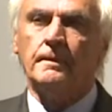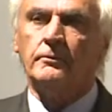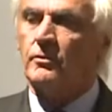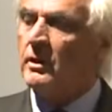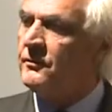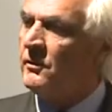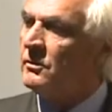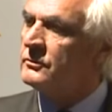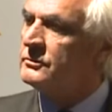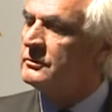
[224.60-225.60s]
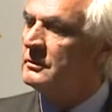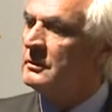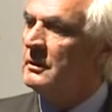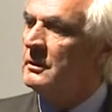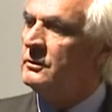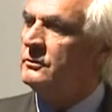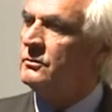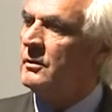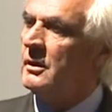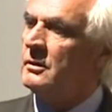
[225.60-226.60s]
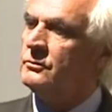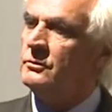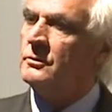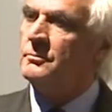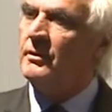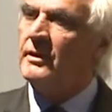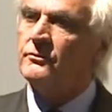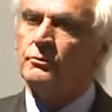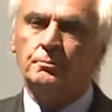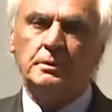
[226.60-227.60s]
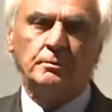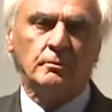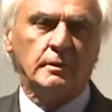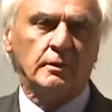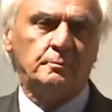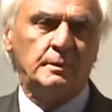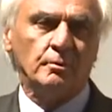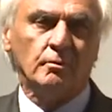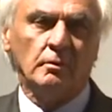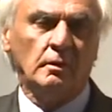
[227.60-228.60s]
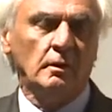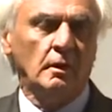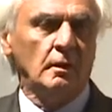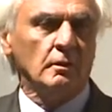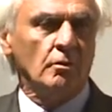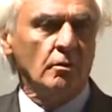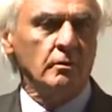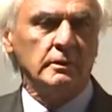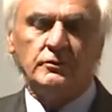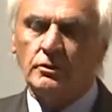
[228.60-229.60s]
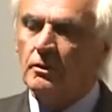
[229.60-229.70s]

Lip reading: reference to the place where people go and